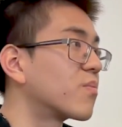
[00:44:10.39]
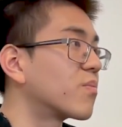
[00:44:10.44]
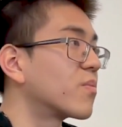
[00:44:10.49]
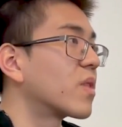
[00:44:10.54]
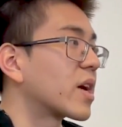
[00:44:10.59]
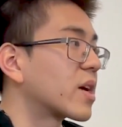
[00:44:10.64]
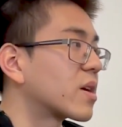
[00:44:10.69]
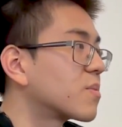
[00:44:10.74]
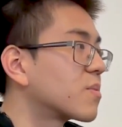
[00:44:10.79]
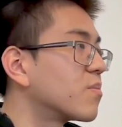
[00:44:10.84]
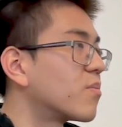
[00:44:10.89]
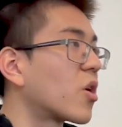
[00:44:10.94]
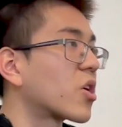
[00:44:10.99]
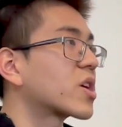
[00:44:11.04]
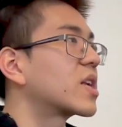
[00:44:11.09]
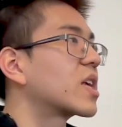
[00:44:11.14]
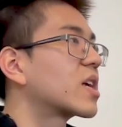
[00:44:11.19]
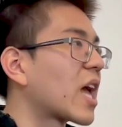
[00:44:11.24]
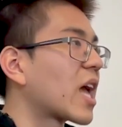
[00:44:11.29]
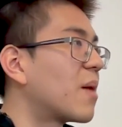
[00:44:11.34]
like
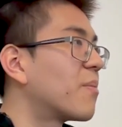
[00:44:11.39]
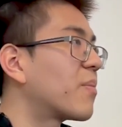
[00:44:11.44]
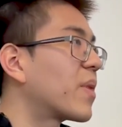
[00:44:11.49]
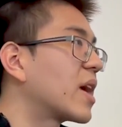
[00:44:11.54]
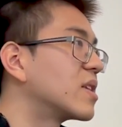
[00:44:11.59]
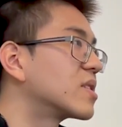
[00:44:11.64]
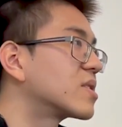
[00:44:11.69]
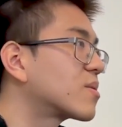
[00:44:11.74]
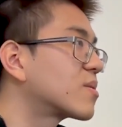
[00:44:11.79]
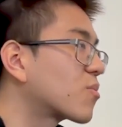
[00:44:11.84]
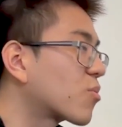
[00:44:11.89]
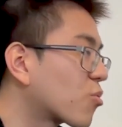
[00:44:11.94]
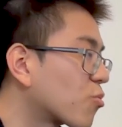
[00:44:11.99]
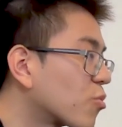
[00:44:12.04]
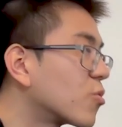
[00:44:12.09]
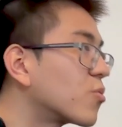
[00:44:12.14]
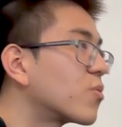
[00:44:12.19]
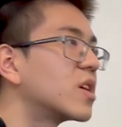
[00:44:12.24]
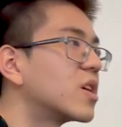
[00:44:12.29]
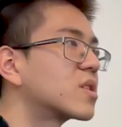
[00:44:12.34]
marketing campaigns
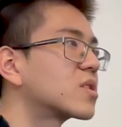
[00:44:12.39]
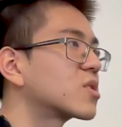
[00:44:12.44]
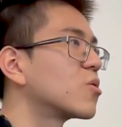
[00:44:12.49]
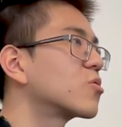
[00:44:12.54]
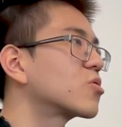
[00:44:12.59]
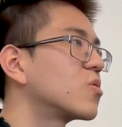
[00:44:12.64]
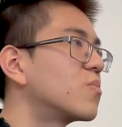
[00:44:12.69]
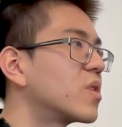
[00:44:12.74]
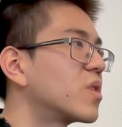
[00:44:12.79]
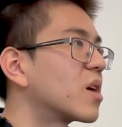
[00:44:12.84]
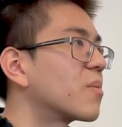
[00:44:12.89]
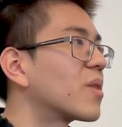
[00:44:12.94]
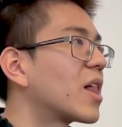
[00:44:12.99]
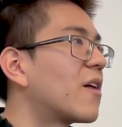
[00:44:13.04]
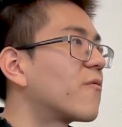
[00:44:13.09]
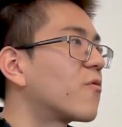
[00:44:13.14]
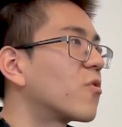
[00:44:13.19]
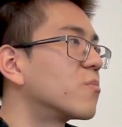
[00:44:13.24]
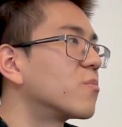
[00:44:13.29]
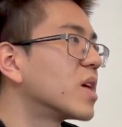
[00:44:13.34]
through these social media
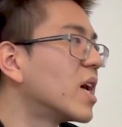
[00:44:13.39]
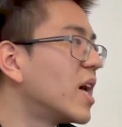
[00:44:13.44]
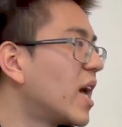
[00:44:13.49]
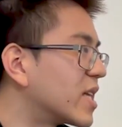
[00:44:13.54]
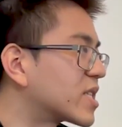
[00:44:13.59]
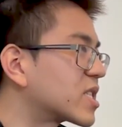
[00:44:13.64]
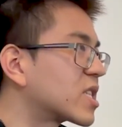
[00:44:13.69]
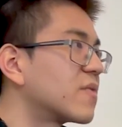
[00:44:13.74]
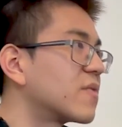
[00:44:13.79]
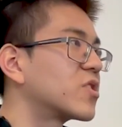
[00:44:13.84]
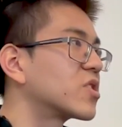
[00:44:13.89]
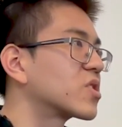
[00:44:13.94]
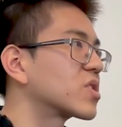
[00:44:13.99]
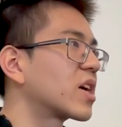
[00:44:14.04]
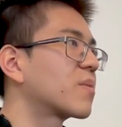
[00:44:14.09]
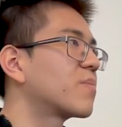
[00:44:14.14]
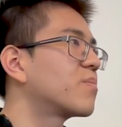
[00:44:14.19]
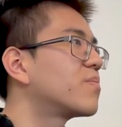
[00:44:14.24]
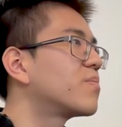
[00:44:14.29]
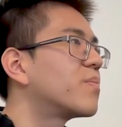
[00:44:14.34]
platforms instead of just like